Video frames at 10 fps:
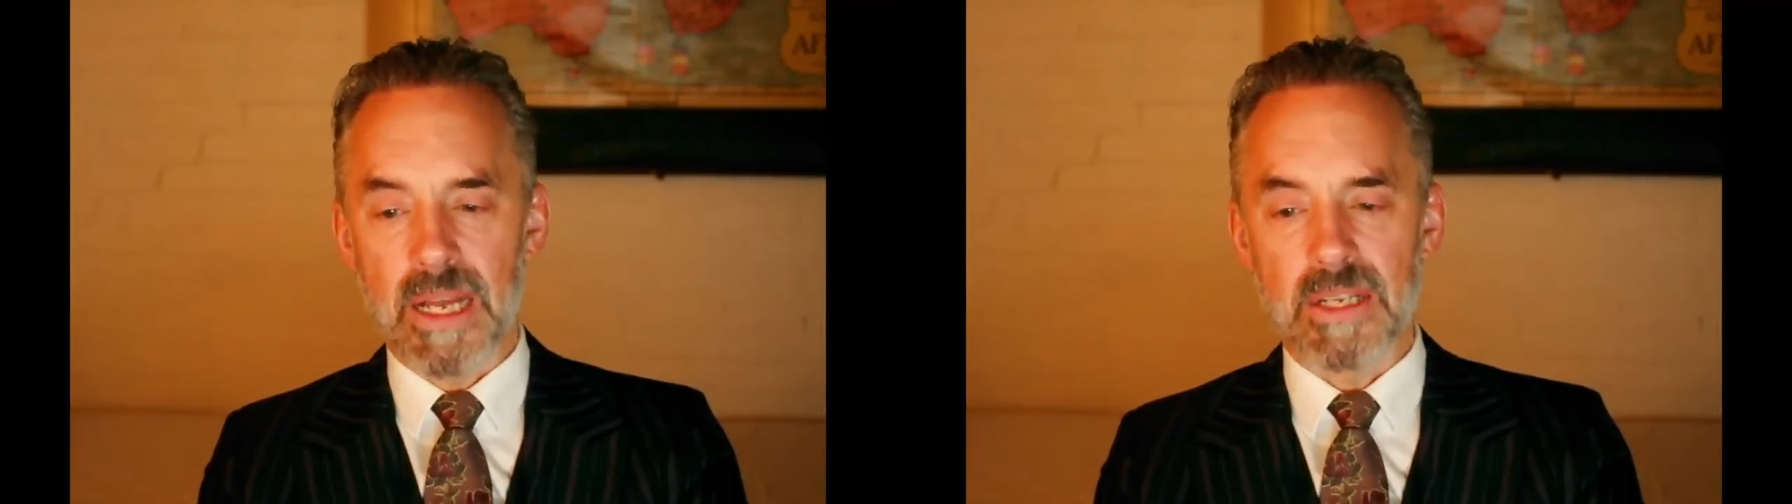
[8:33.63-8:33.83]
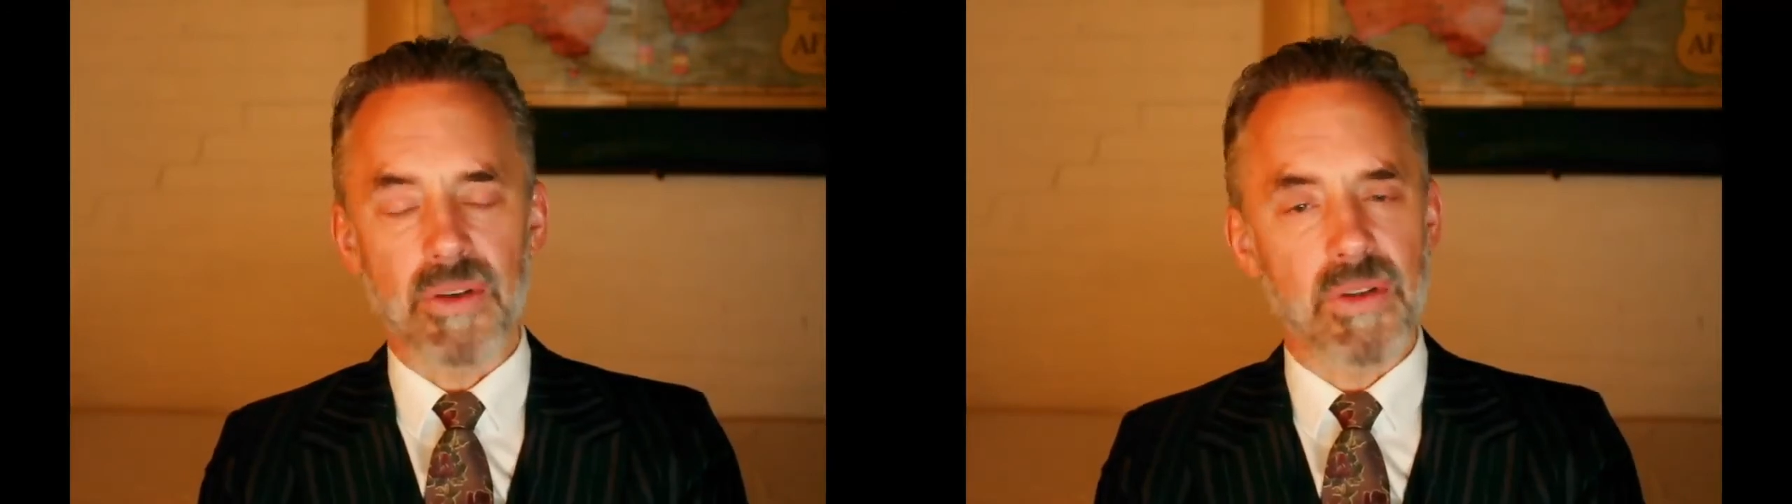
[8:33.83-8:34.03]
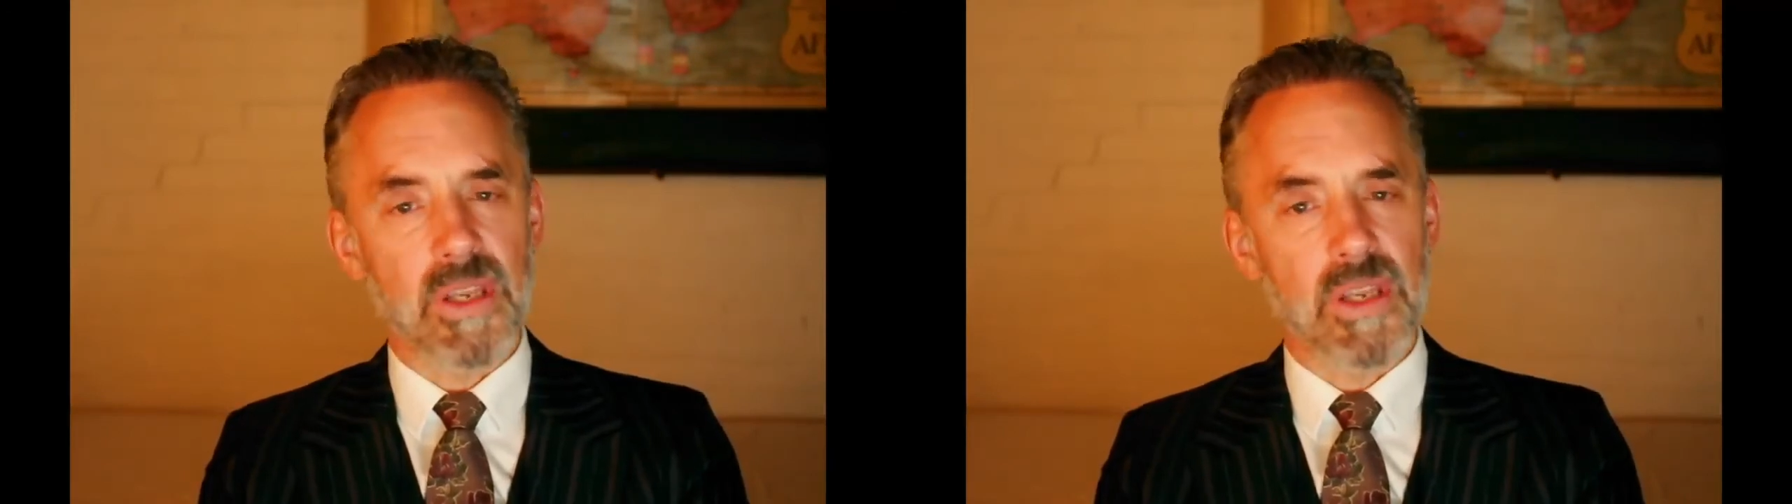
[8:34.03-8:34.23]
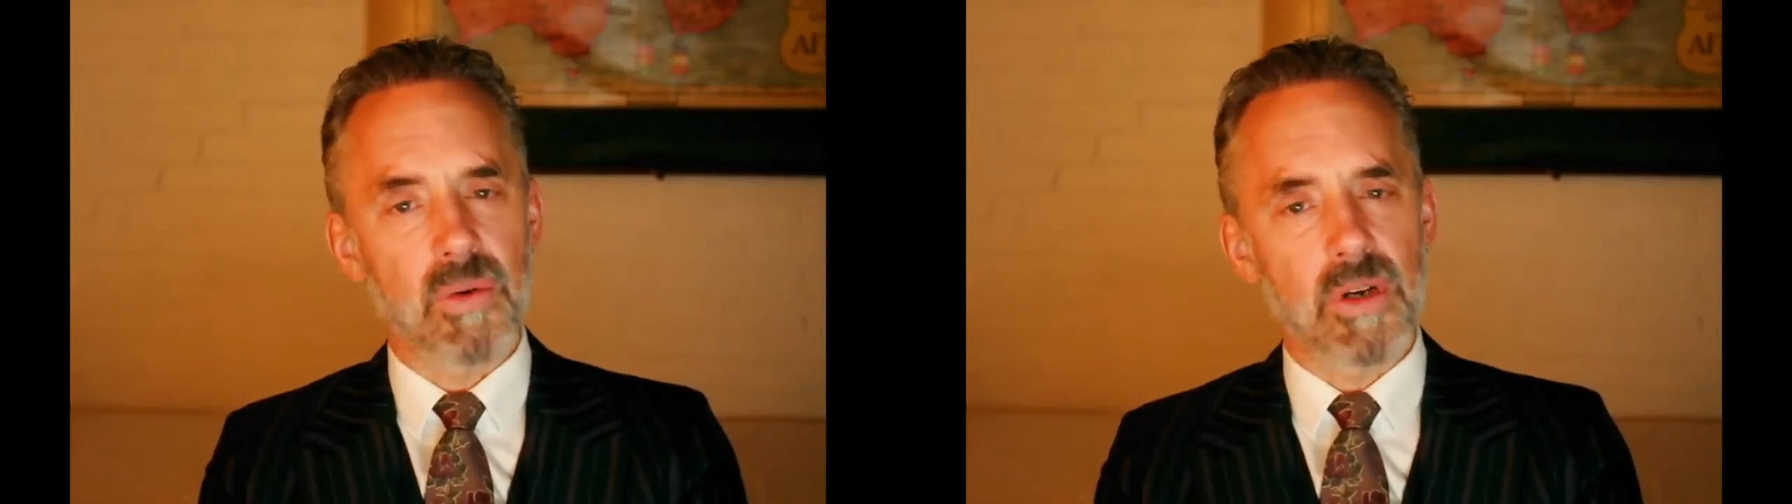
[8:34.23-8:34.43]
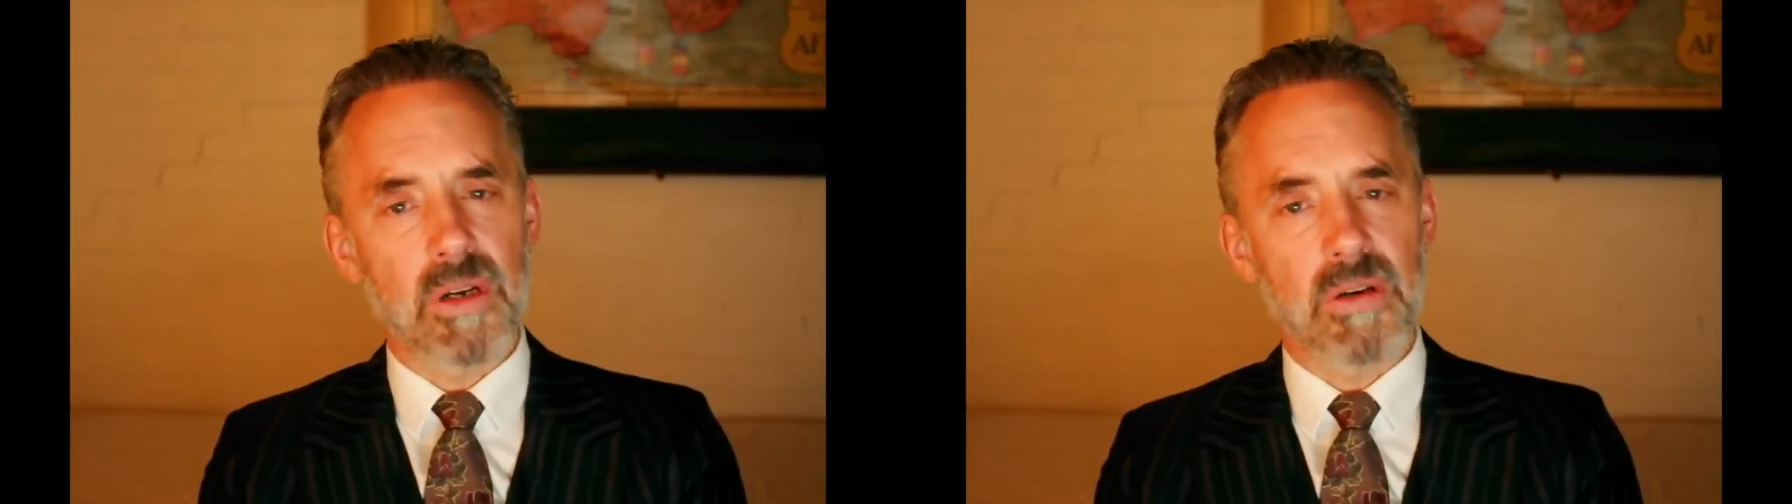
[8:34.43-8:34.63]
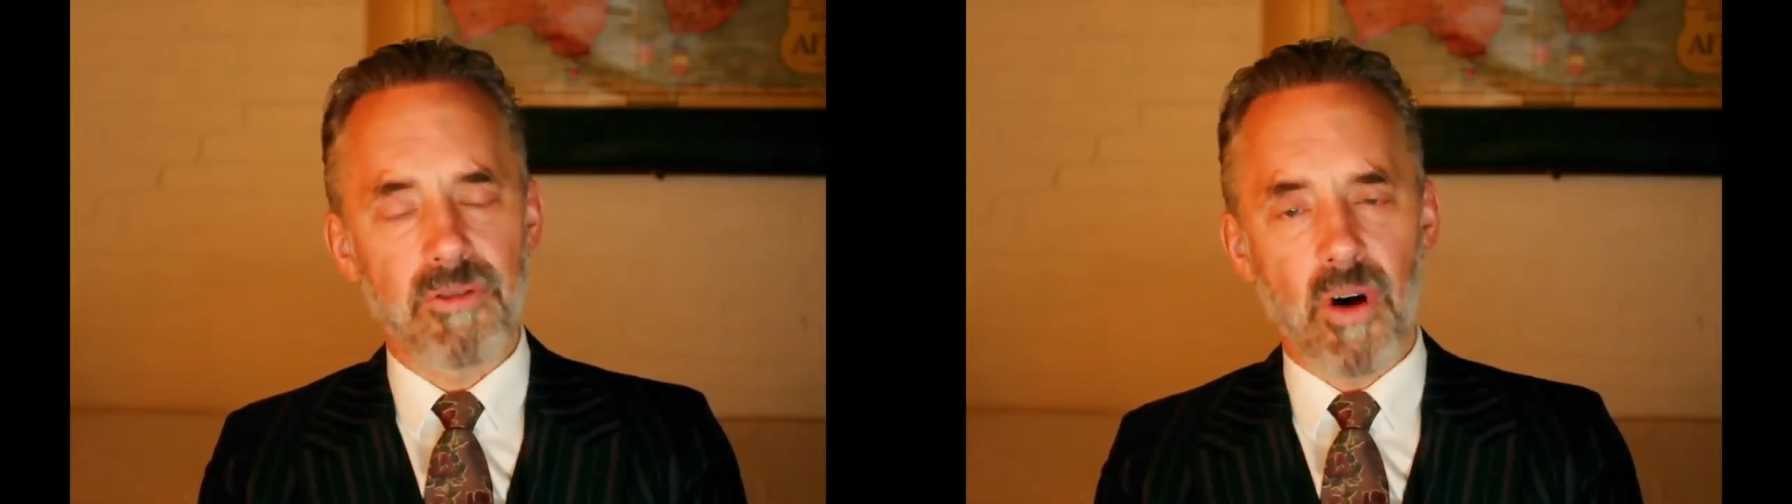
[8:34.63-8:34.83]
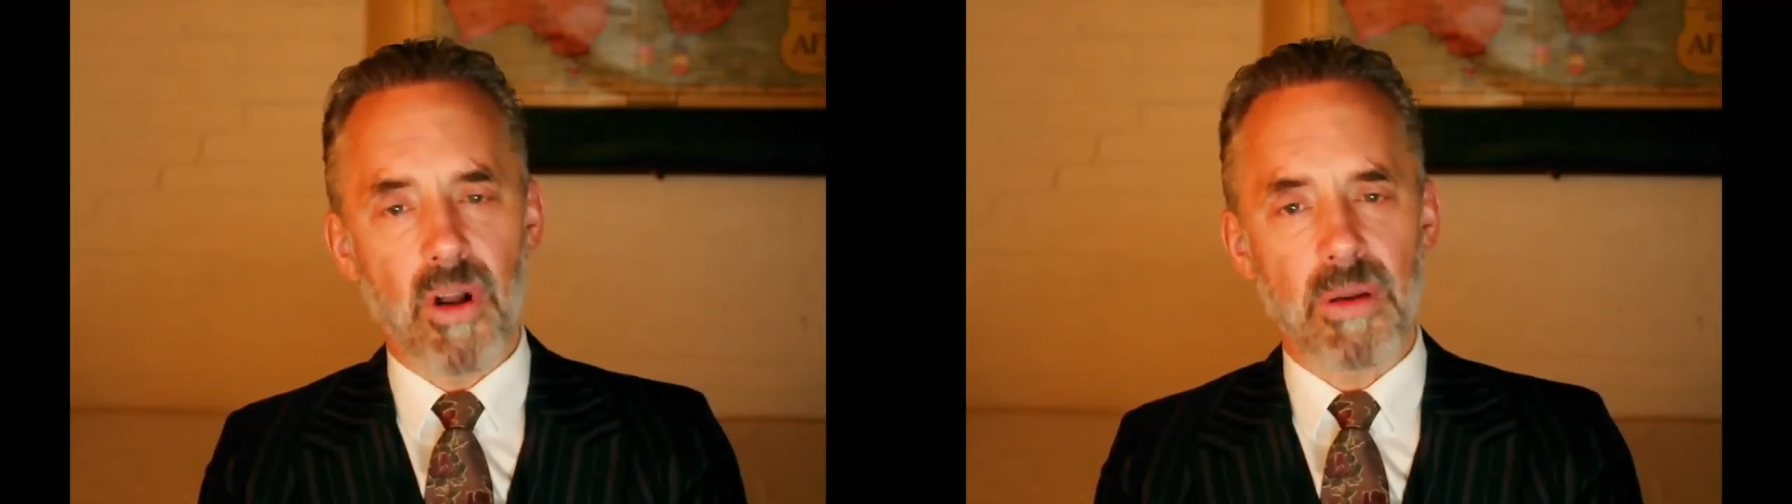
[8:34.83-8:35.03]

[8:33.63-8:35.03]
and so that you wouldn't fall